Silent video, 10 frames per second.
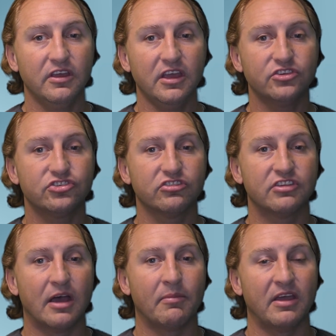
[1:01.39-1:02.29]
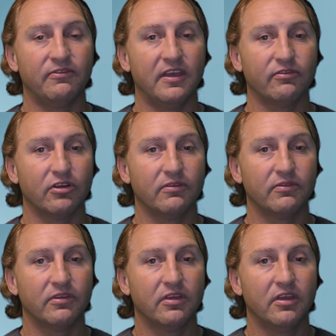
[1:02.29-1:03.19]
It's just not my favorite.
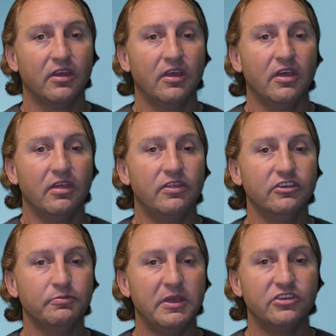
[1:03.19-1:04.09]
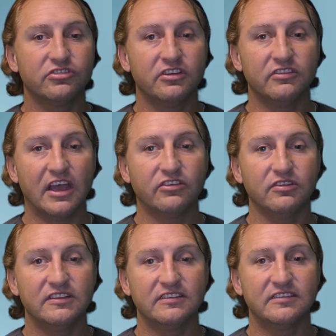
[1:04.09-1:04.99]
This patient is
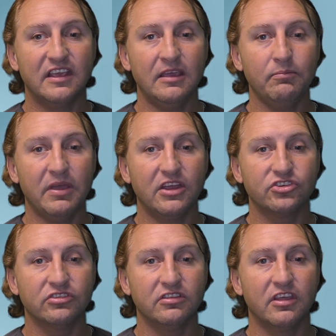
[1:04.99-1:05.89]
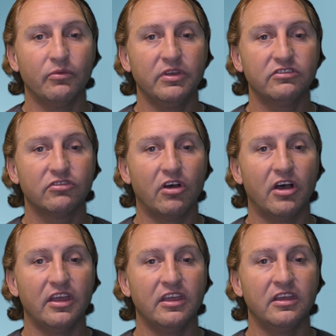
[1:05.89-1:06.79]
actually the same patient that we
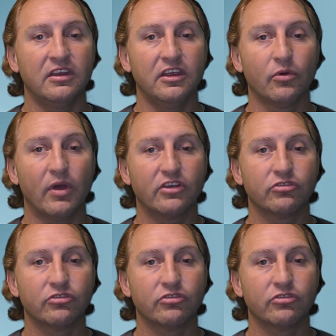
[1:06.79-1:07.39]
saw in earwax